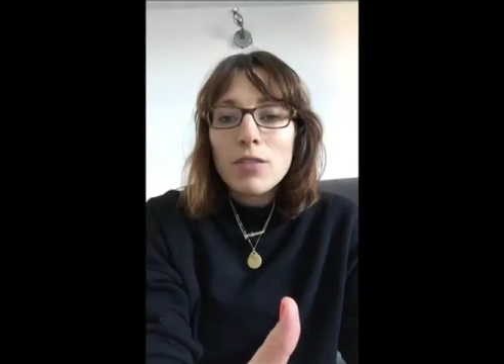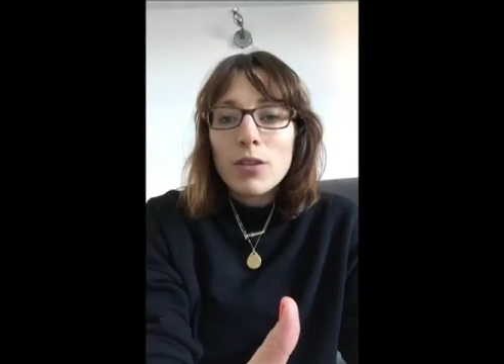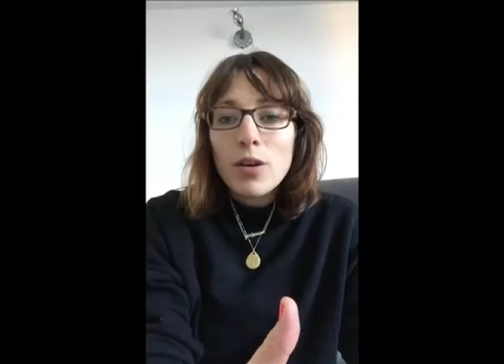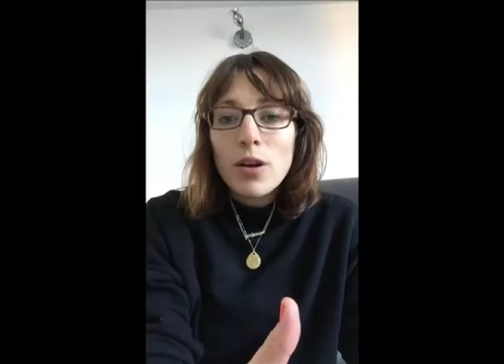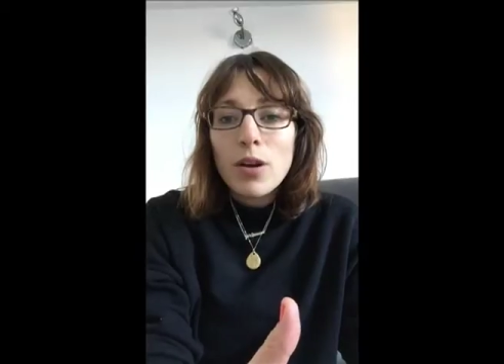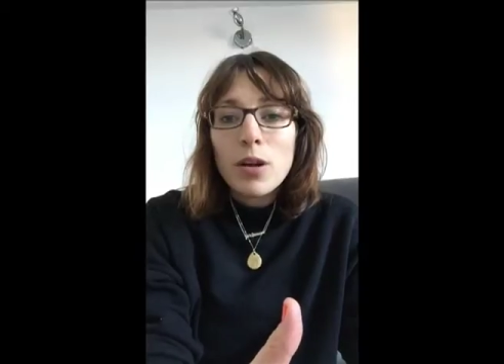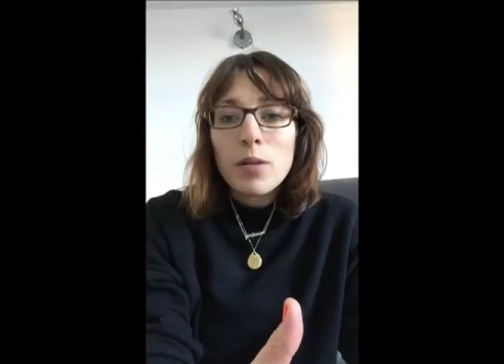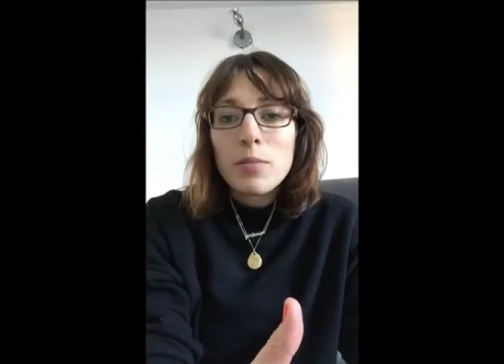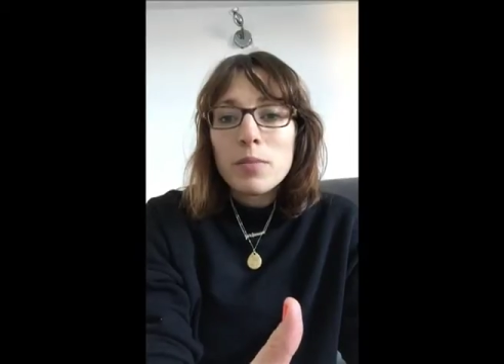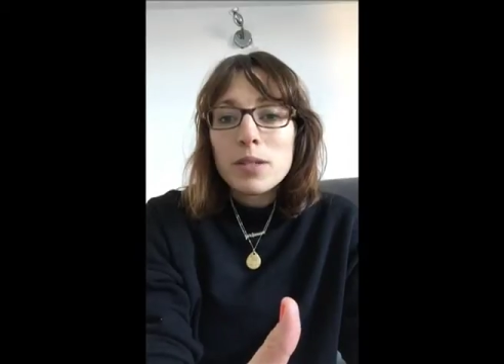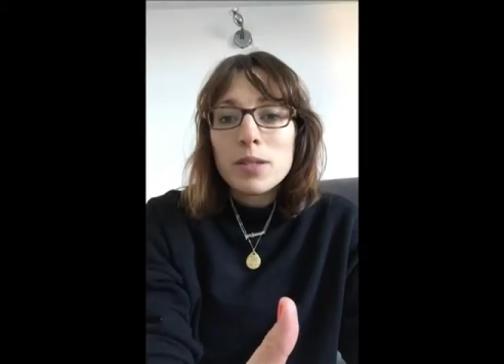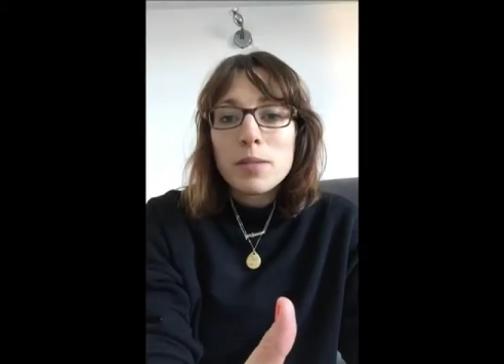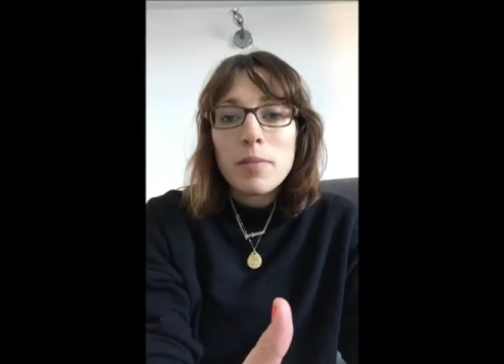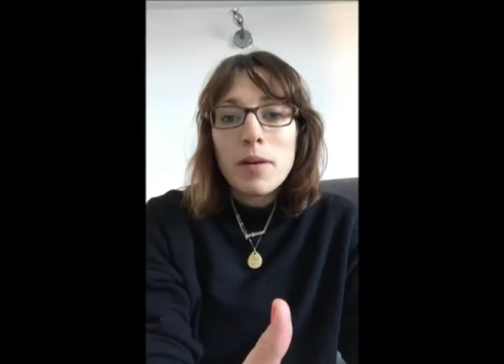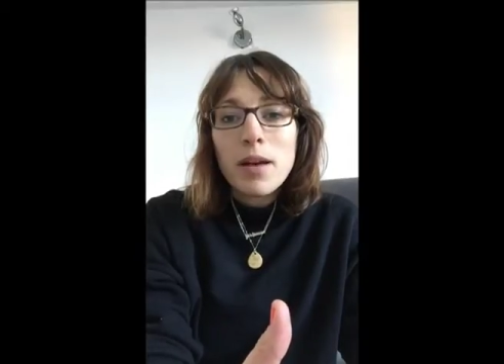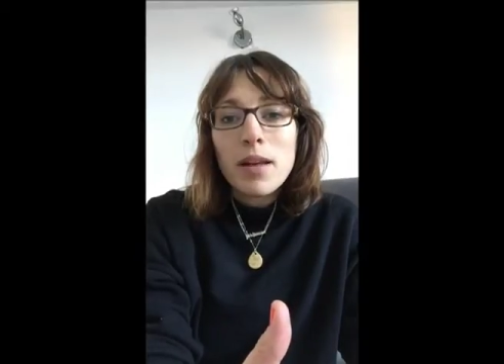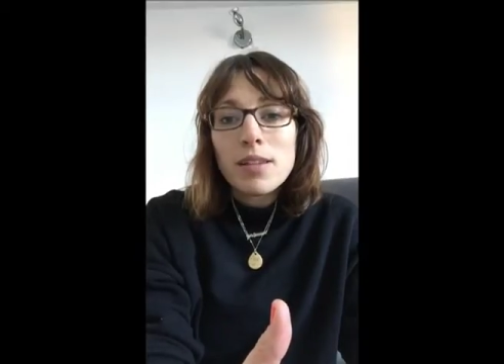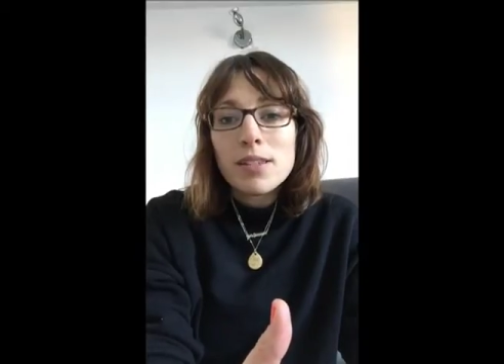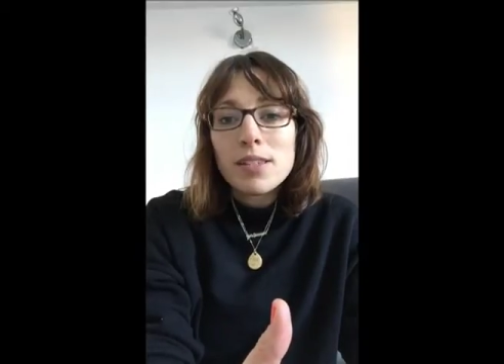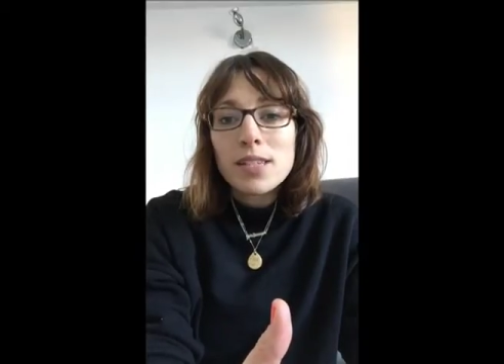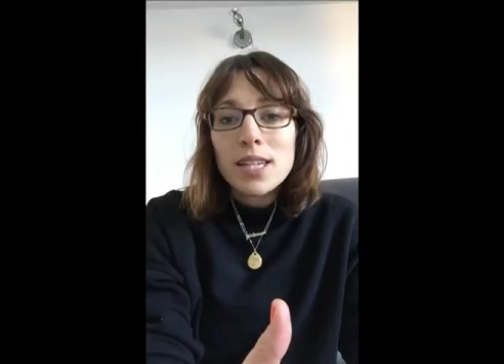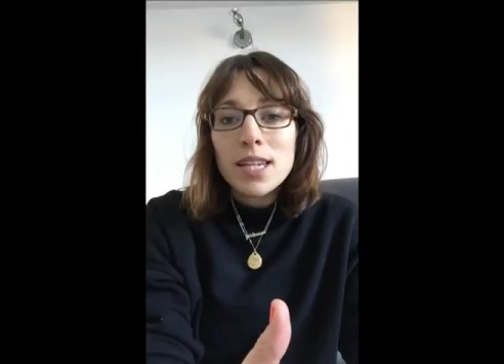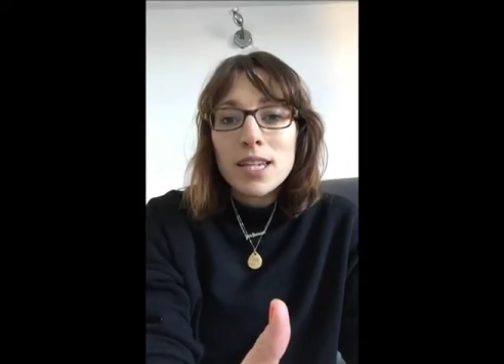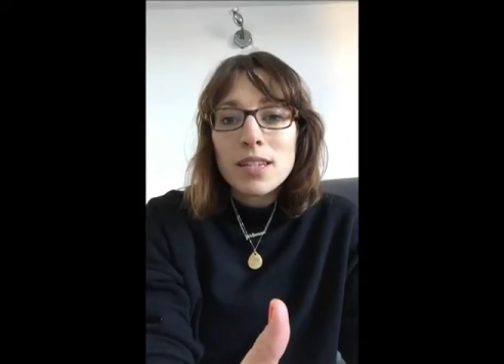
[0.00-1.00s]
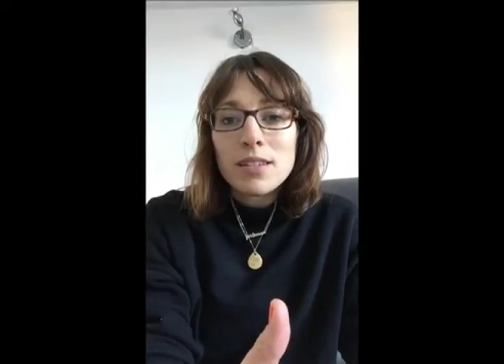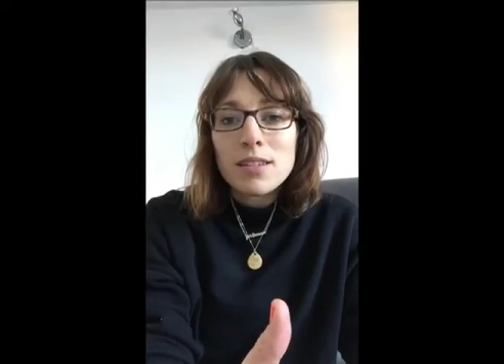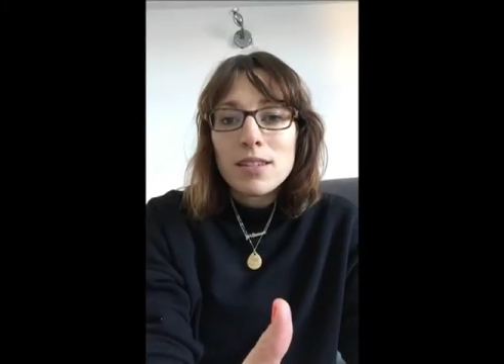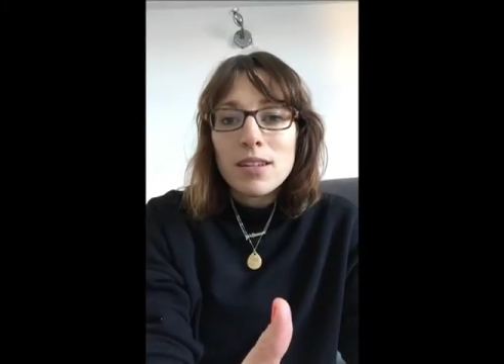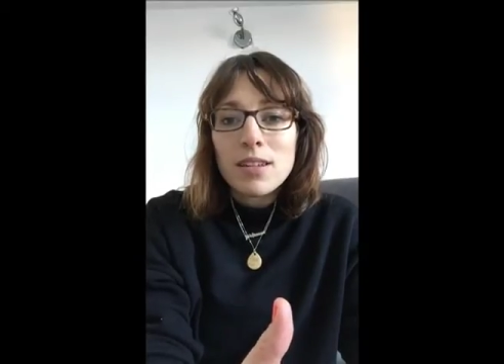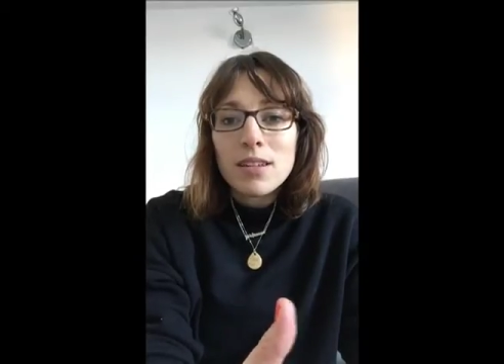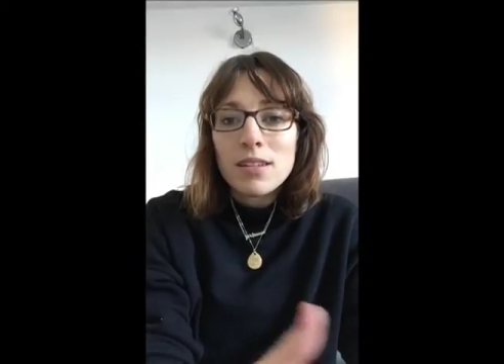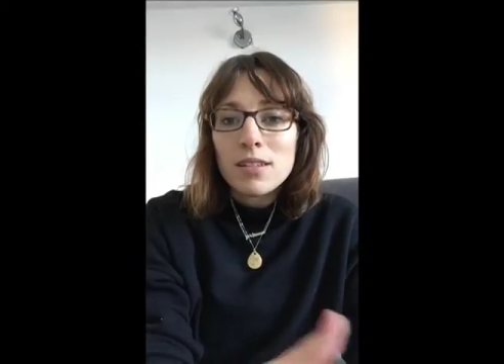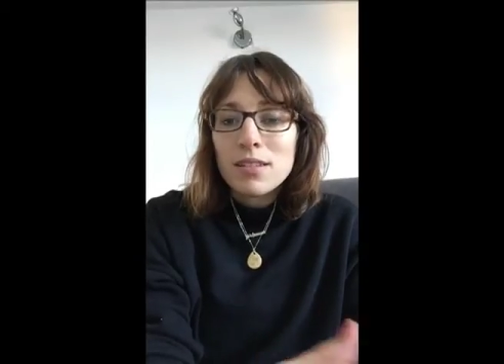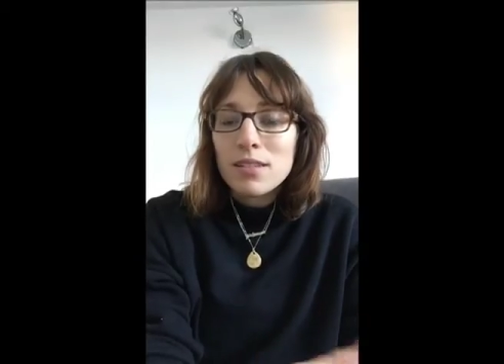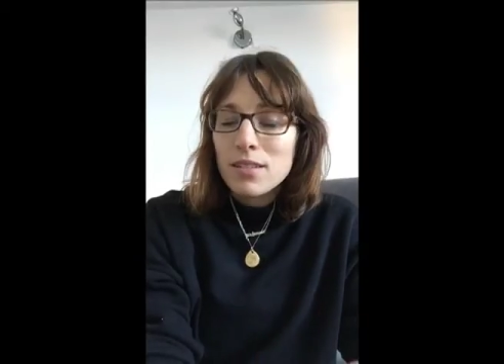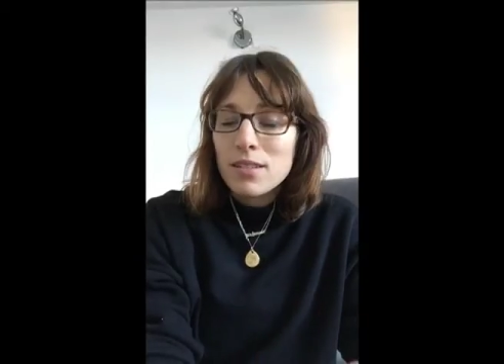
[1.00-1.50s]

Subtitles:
your home as a birth centre.